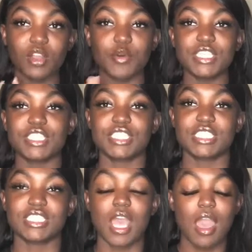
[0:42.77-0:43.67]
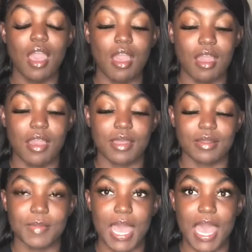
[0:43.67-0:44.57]
questions
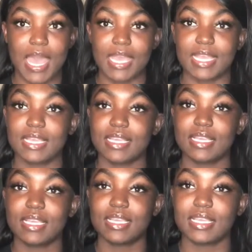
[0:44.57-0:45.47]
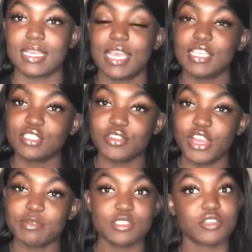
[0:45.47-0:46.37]
on my
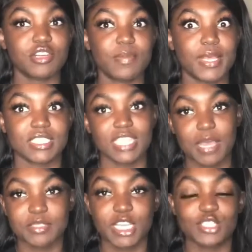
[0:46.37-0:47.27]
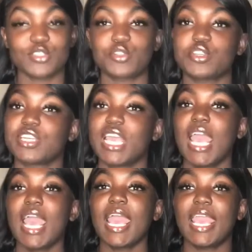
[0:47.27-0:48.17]
Instagram story, my Snapchat story,
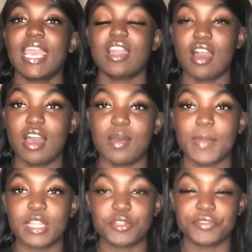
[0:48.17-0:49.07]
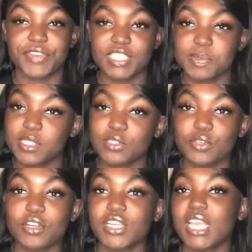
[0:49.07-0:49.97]
and on um, my little Facebook
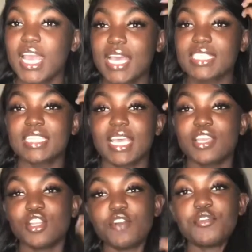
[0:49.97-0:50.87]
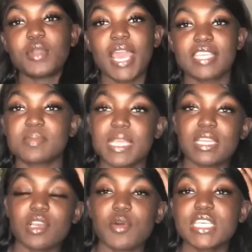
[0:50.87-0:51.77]
story, saying, you know, if you want to ask me
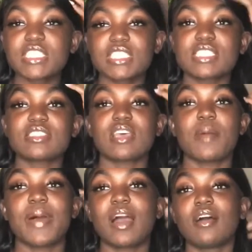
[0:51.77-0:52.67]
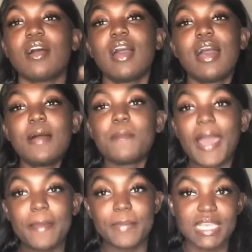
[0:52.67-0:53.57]
any questions about
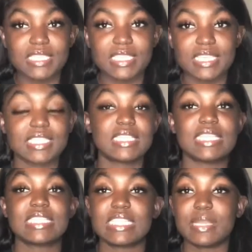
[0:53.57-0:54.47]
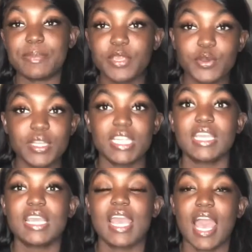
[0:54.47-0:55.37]
my business, Cinn City
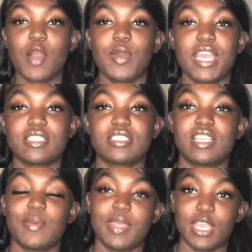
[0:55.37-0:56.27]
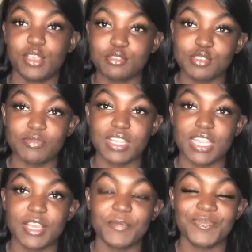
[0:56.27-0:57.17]
Beauty, I will answer them in a YouTube
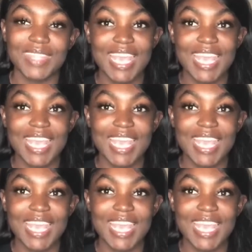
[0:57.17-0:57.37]
video.